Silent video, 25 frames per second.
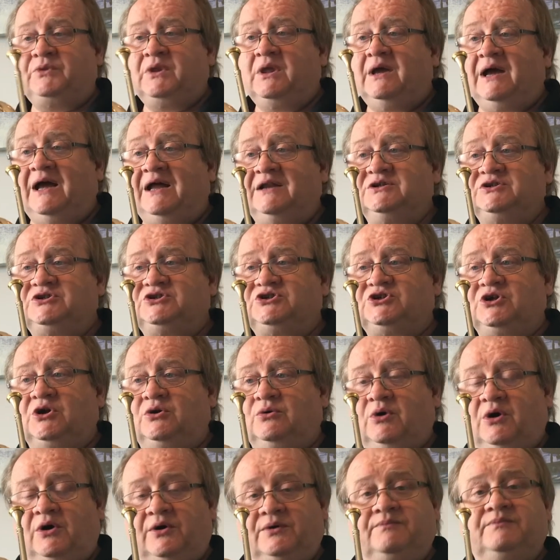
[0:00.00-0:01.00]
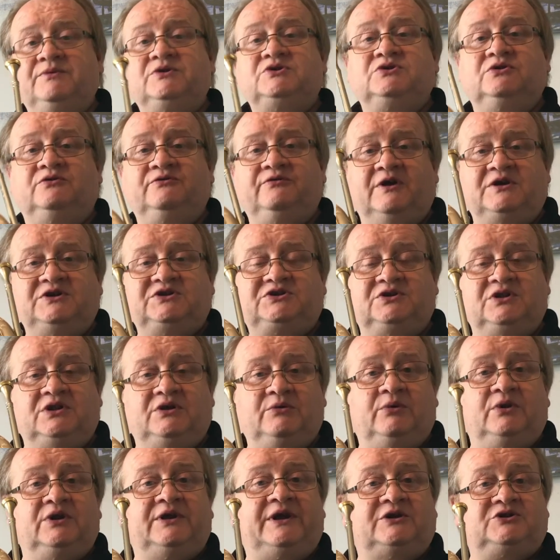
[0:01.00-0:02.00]
And so on. So eventually
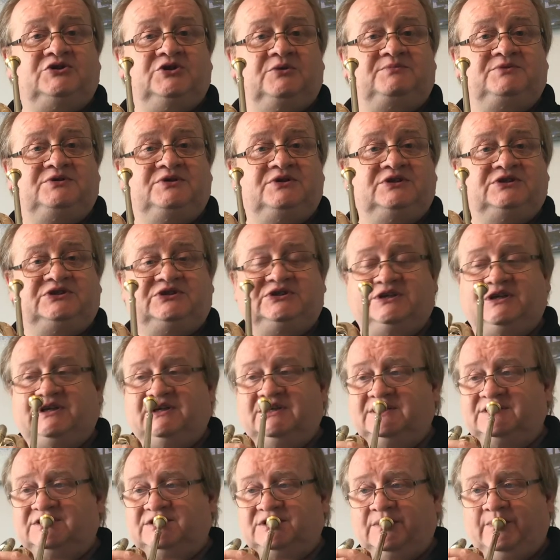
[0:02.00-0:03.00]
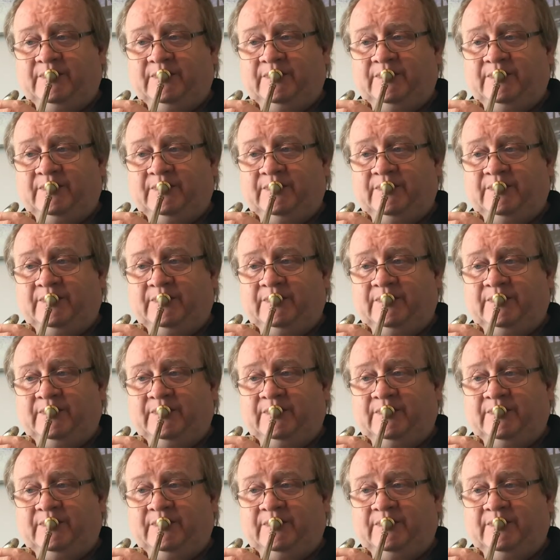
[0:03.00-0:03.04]
we'll get up to the C's.